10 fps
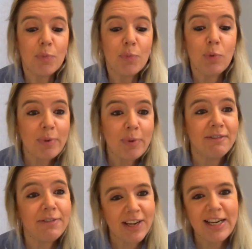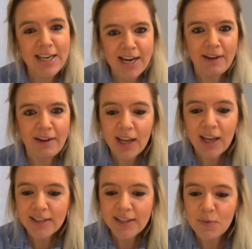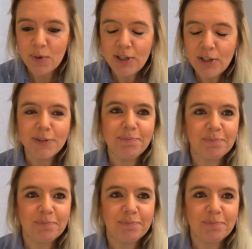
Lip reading: properly and fairly navigate that world.